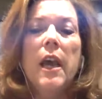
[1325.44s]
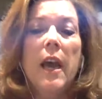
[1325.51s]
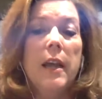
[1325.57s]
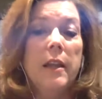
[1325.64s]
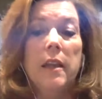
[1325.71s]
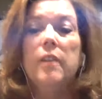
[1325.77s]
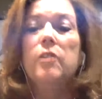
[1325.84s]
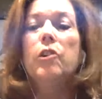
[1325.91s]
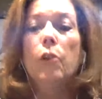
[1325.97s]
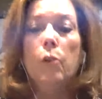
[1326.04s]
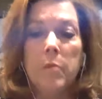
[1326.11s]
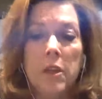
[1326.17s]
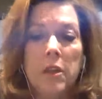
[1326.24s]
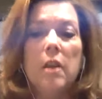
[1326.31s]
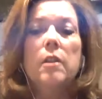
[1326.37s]
And they
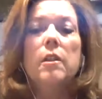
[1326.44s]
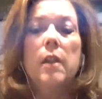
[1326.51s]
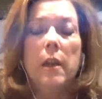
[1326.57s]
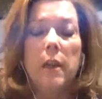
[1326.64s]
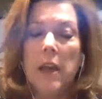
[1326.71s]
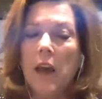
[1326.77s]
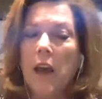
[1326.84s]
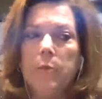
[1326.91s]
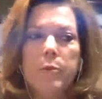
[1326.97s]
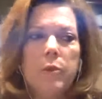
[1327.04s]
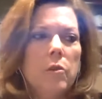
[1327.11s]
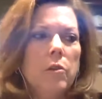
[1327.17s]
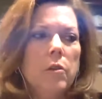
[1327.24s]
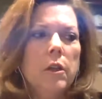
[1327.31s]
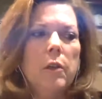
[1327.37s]
told me that they
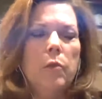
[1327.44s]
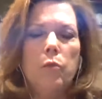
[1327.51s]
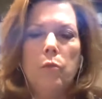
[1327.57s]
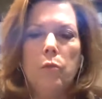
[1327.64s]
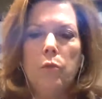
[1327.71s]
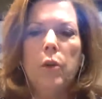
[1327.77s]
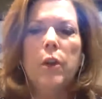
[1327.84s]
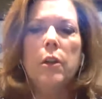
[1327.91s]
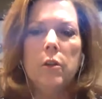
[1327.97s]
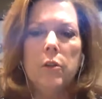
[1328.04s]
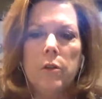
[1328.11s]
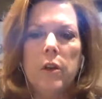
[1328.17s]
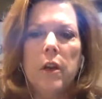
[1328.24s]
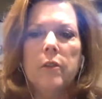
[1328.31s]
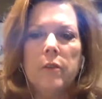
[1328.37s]
absolutely would
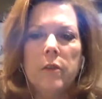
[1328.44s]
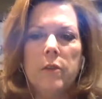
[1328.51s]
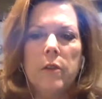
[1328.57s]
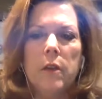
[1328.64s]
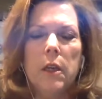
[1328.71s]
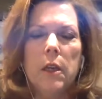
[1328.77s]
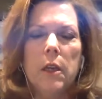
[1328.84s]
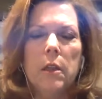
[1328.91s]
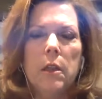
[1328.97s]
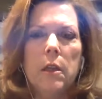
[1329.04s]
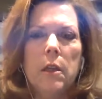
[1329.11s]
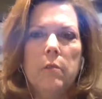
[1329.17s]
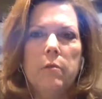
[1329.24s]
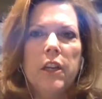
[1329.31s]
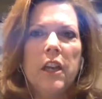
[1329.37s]
include us in
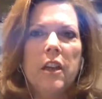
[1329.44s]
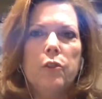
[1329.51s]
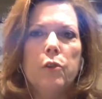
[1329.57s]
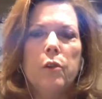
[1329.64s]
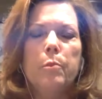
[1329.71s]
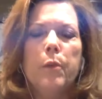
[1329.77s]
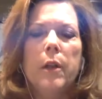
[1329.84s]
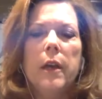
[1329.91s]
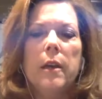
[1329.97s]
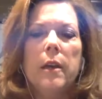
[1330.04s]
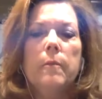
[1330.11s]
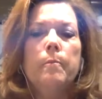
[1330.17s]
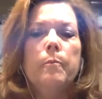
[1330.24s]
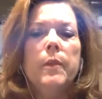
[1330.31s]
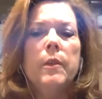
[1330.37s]
the reentry
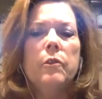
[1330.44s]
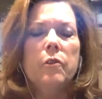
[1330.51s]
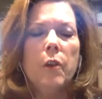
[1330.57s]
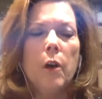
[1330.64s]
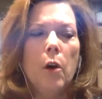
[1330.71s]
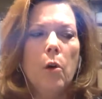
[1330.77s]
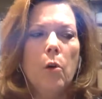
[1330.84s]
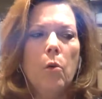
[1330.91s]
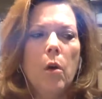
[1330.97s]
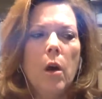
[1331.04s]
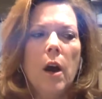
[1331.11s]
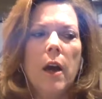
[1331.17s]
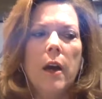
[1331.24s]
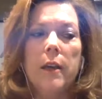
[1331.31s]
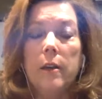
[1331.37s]
plan. So
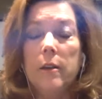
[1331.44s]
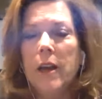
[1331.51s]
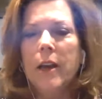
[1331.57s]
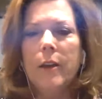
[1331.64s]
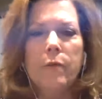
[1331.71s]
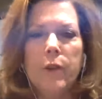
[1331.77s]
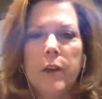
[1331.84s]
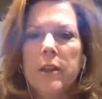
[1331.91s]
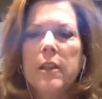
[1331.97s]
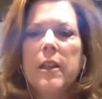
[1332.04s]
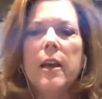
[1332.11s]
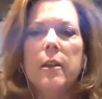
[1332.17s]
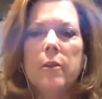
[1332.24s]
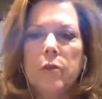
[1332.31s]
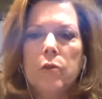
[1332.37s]
I had written
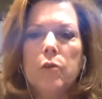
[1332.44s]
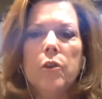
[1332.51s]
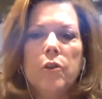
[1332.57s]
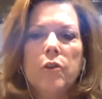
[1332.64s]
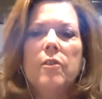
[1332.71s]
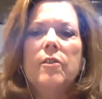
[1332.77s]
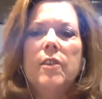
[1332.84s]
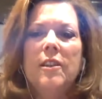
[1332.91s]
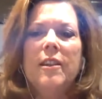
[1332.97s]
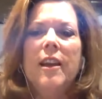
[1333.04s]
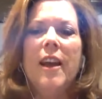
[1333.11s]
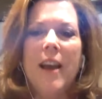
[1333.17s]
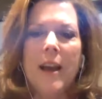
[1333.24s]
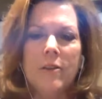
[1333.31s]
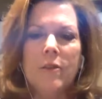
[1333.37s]
that school nurses need
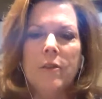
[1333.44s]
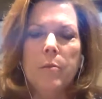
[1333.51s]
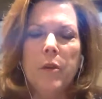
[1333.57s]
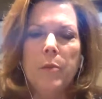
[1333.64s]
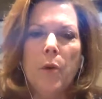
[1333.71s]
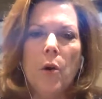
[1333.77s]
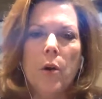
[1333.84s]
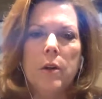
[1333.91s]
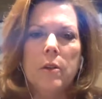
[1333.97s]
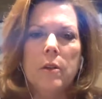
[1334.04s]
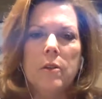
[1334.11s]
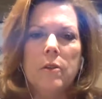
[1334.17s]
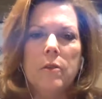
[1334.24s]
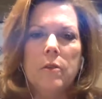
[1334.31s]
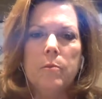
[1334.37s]
to ask to be part of
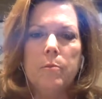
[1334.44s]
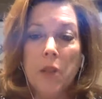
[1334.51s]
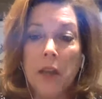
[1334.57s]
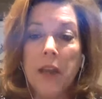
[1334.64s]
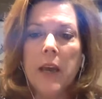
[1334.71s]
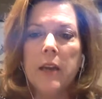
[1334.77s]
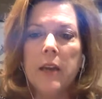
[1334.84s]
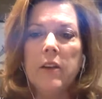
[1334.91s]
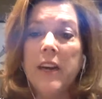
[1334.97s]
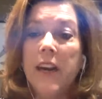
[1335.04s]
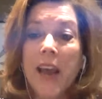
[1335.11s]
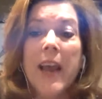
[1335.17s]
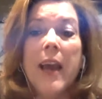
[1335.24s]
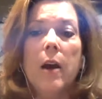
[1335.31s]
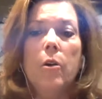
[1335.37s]
this plan
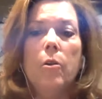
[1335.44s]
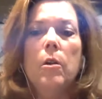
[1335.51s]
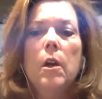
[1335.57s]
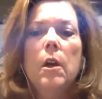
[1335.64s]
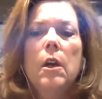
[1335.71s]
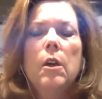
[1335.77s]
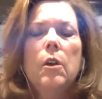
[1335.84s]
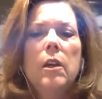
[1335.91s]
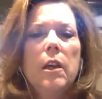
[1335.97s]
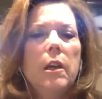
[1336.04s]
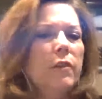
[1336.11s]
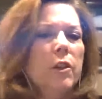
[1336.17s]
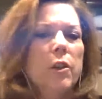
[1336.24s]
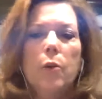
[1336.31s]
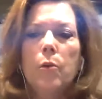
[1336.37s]
now.
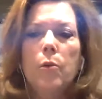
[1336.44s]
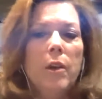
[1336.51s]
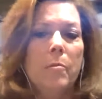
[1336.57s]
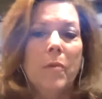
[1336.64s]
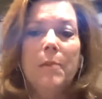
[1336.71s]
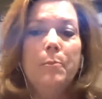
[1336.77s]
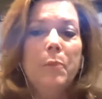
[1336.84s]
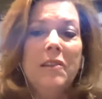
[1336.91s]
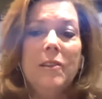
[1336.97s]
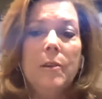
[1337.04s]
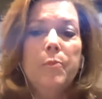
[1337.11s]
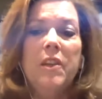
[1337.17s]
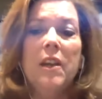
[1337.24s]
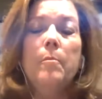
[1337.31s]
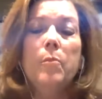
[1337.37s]
Even though it might be
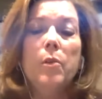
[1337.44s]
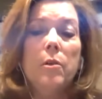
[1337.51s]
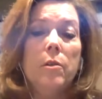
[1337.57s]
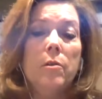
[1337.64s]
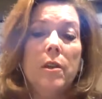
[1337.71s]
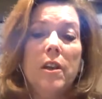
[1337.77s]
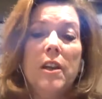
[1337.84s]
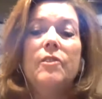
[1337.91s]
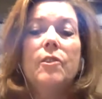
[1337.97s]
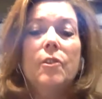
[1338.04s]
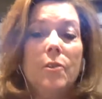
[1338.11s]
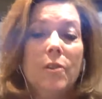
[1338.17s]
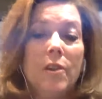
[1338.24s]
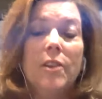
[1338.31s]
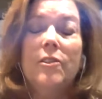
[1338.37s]
September,
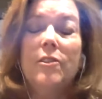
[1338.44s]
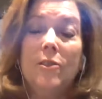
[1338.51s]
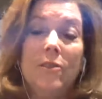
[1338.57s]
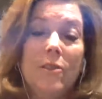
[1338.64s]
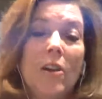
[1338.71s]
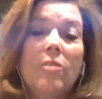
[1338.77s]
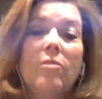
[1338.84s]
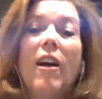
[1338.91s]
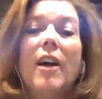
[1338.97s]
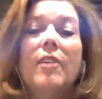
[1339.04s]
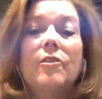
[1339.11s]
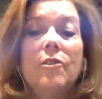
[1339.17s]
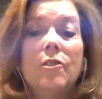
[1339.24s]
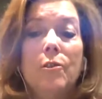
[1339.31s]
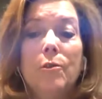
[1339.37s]
it's a lot
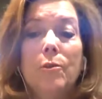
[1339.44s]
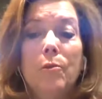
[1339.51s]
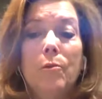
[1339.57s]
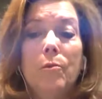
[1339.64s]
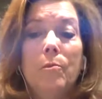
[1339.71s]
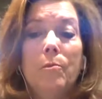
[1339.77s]
to